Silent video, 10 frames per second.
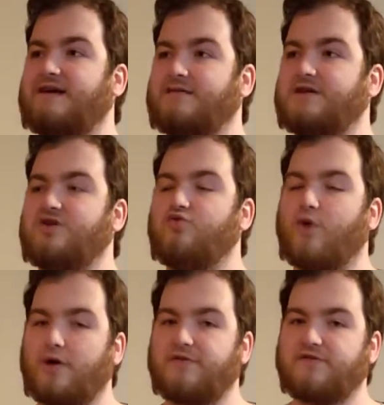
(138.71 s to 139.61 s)
telling you
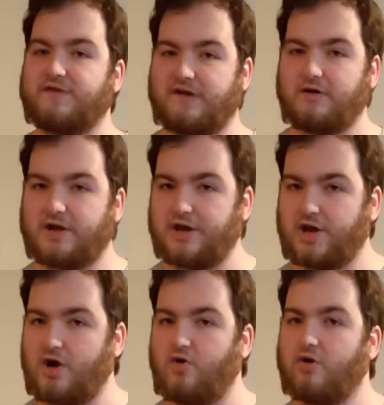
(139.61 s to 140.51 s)
where this was all going to
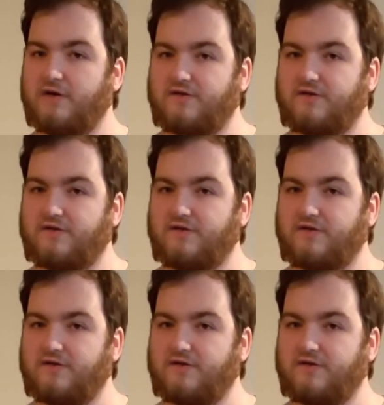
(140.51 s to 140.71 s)
go,